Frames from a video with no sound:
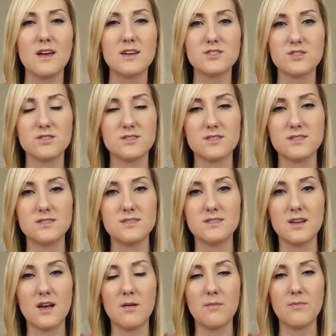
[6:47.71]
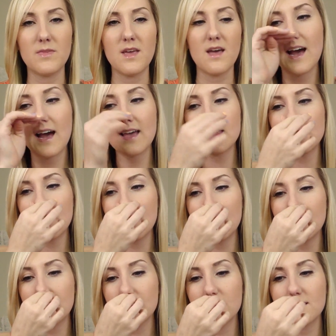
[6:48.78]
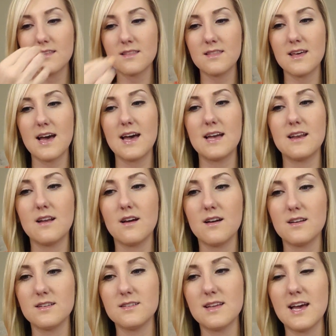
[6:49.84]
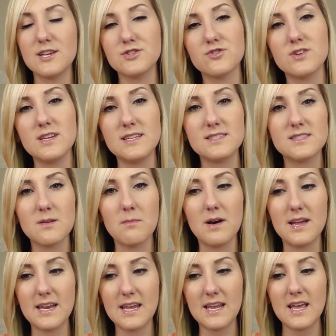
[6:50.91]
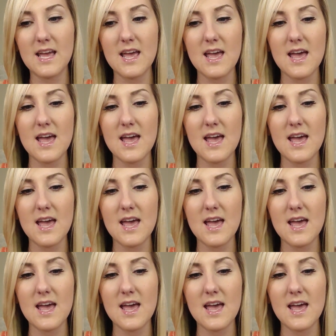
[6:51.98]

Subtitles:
It's just dumb. I think that Ezra needs the money,